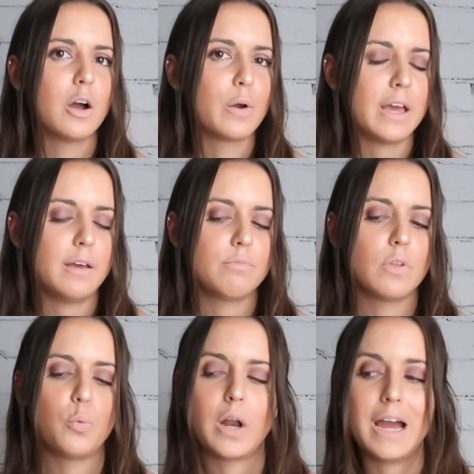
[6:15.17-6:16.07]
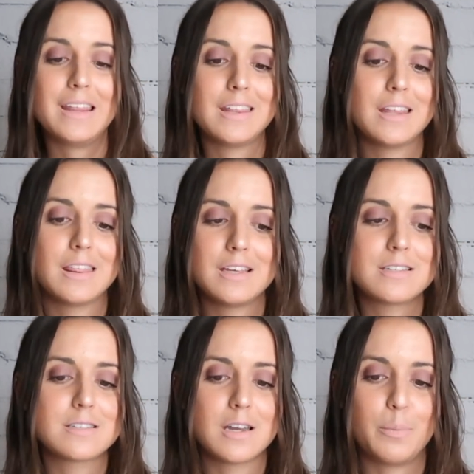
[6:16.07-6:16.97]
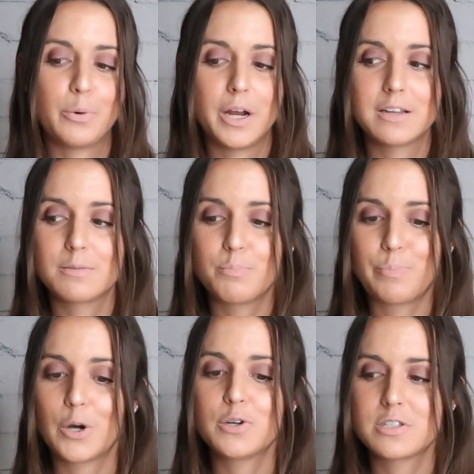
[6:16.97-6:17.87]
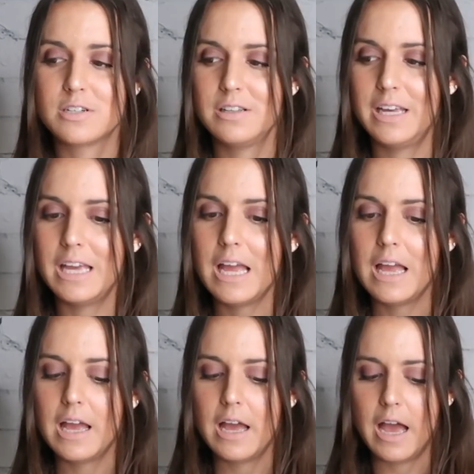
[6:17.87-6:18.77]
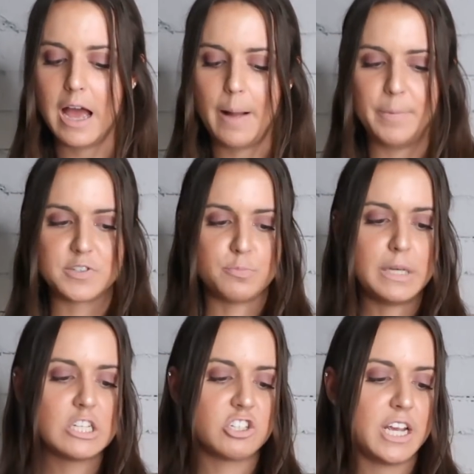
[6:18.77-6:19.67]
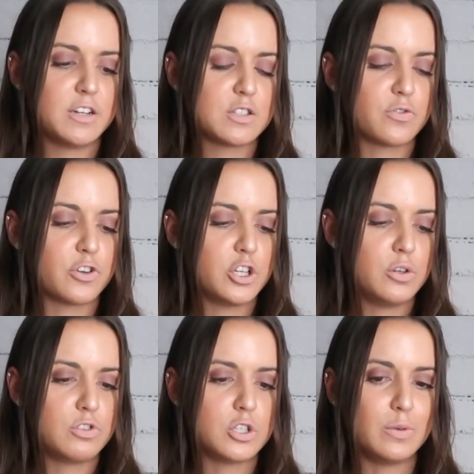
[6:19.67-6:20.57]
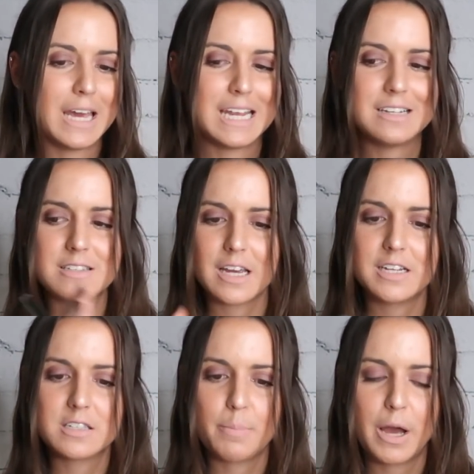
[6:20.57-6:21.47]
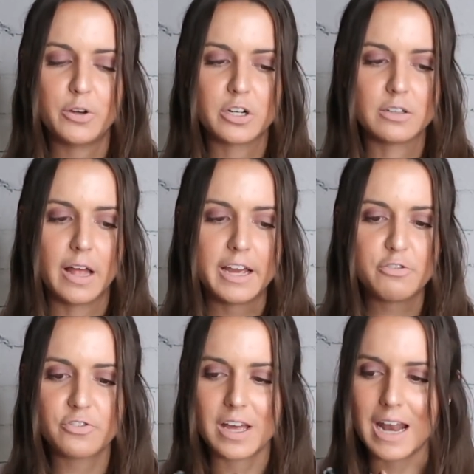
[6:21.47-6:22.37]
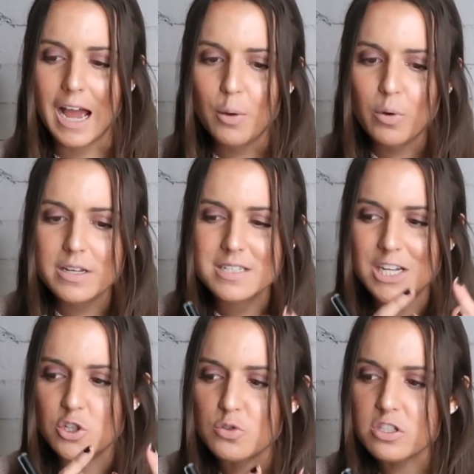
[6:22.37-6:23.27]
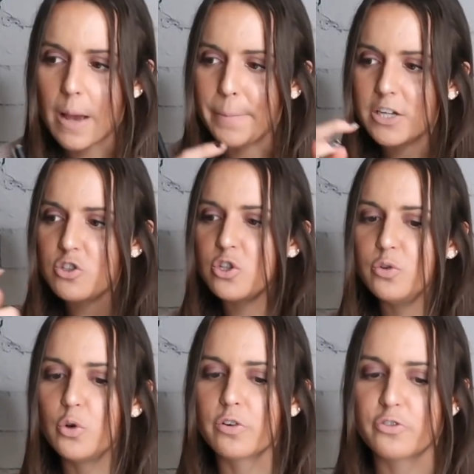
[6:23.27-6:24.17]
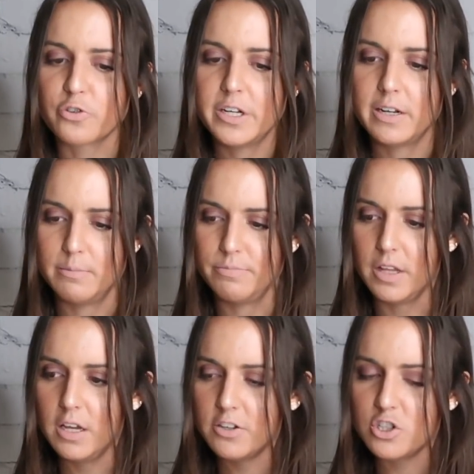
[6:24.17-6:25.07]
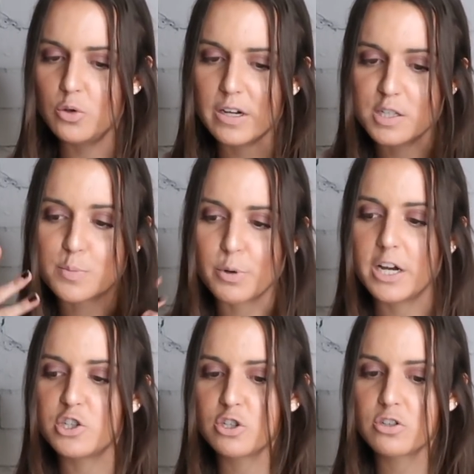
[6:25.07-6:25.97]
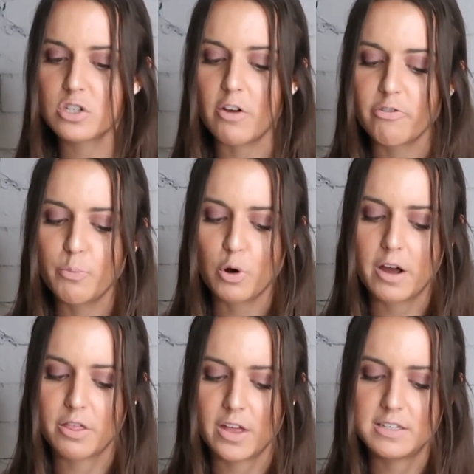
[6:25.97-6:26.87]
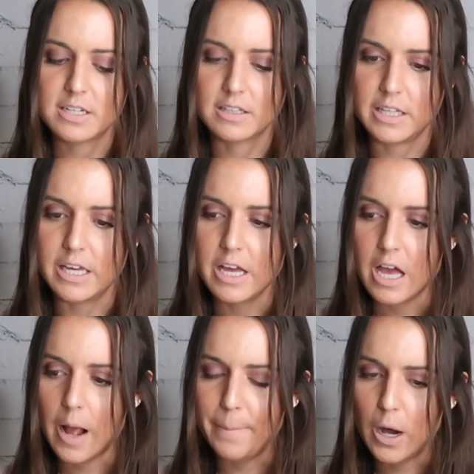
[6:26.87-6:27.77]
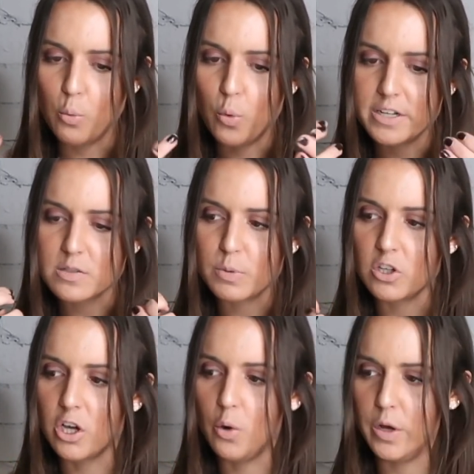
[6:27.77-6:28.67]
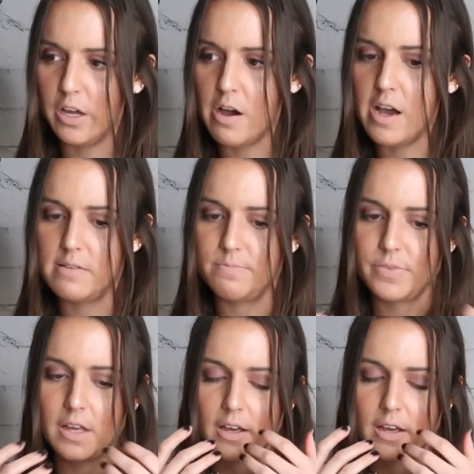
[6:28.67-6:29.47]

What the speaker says: Okay, what I think this is gonna bring personally is a big chance for you to get insights about your life, and I wanna say to step into your freedom, to express yourself more authentically about what's been going on.